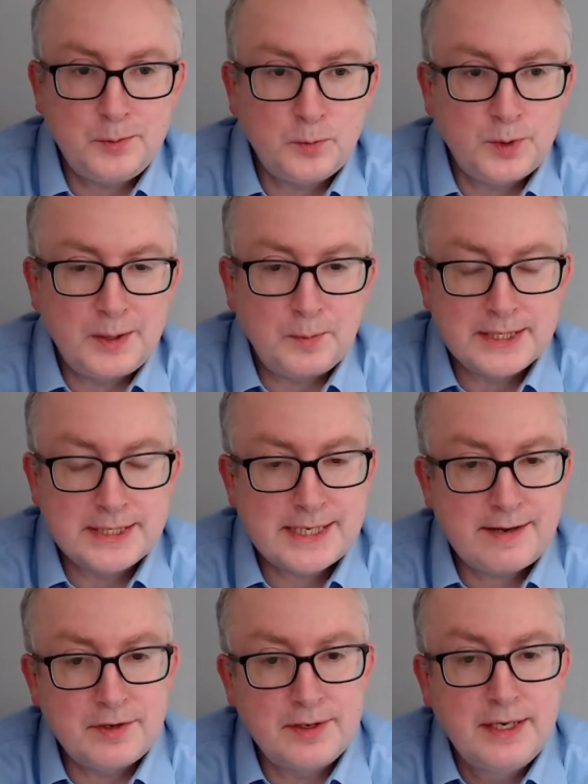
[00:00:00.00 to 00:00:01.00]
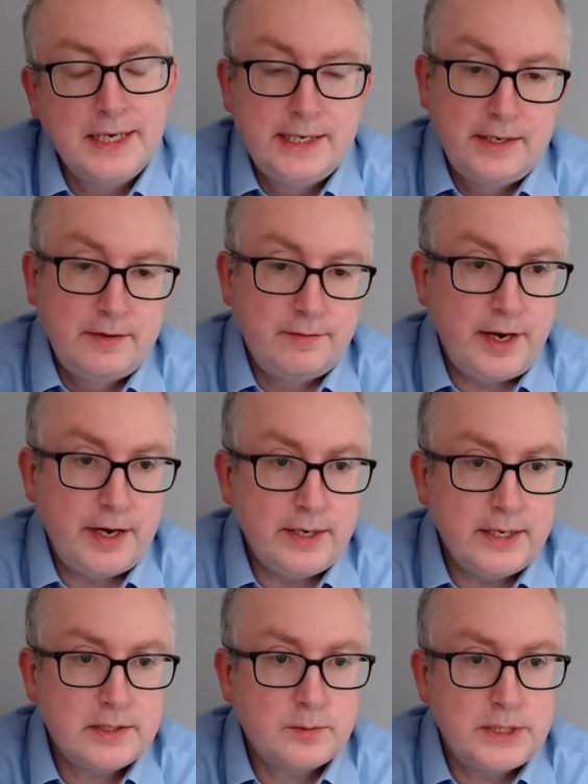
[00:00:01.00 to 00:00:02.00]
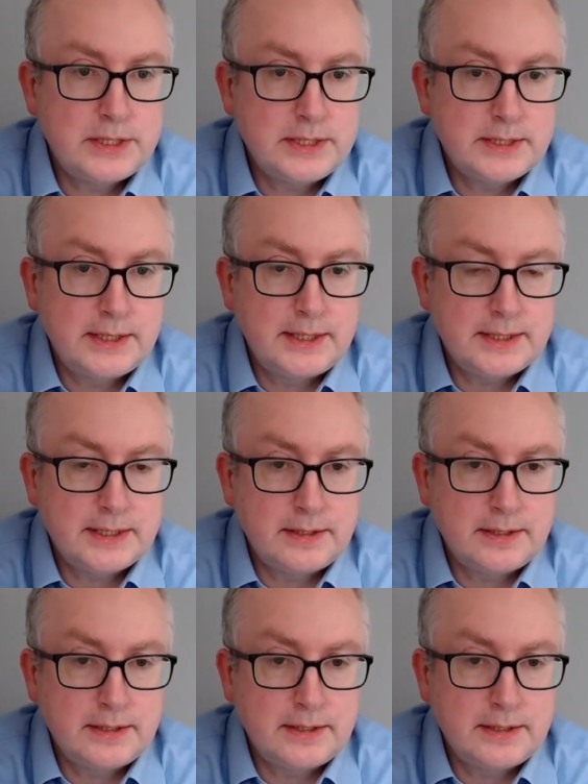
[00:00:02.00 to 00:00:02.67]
117 variant, which has done